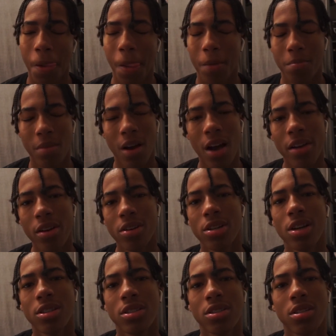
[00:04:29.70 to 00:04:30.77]
Bro, I know
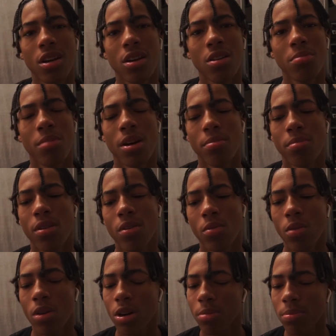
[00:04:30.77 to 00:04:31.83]
y'all just heard my bro
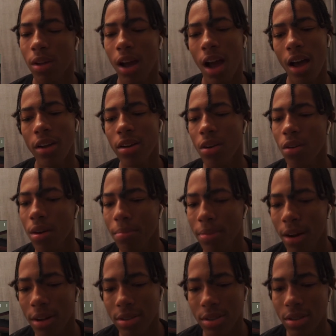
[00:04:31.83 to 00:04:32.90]
wordplay. I know I'm
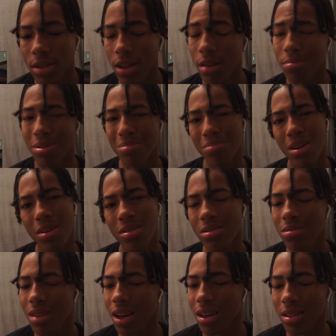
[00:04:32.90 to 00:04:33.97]
pausing a lot, but bro, you
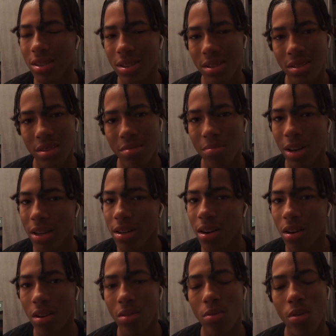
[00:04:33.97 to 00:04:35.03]
gotta listen to my
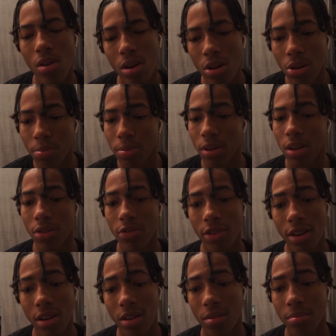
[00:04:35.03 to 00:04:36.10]
dog wordplay,
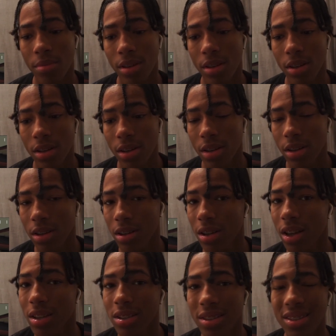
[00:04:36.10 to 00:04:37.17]
fam.
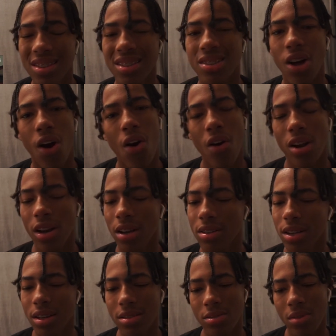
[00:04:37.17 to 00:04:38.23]
Like, it's just hard. Like,
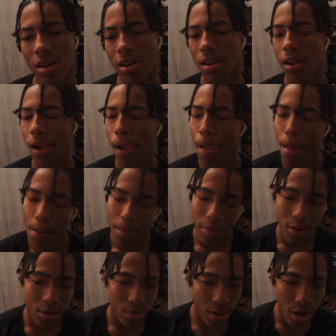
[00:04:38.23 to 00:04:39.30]
that's why.
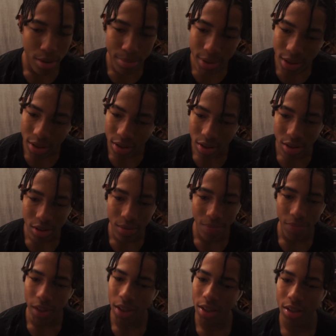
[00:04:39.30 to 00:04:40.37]
Bro, YB just,
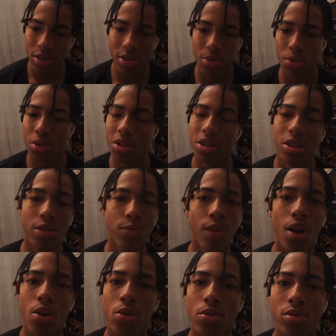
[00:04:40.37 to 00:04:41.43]
he can switch his
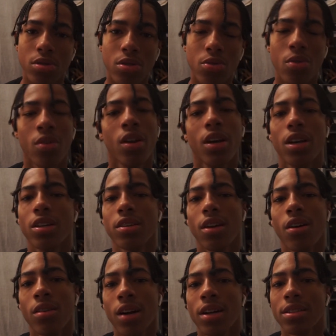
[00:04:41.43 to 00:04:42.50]
flows too. He
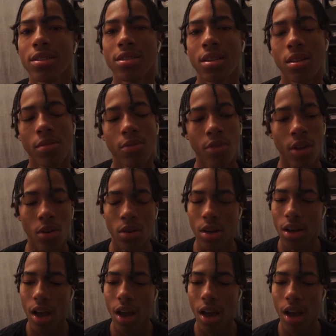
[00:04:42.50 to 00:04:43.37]
don't got the same flow.